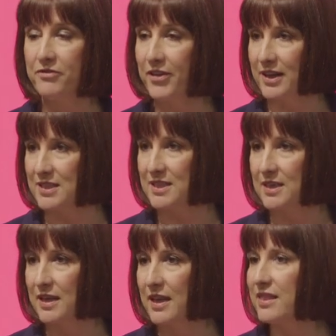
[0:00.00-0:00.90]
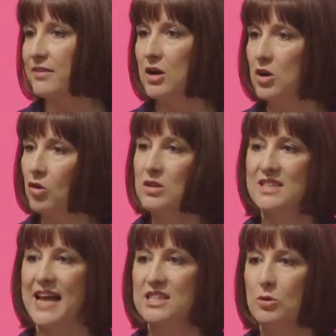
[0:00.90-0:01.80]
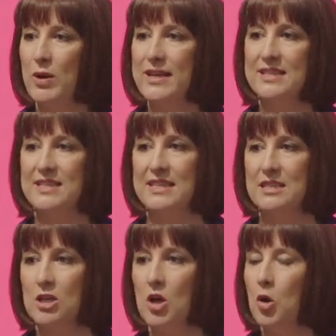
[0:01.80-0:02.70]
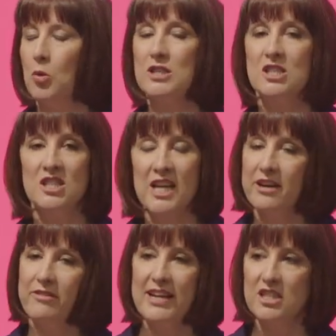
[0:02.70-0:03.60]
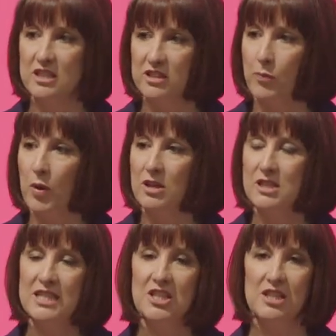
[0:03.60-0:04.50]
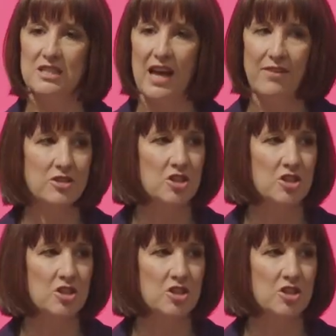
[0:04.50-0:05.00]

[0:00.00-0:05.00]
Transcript: First, there are long-standing weaknesses which generations of politicians have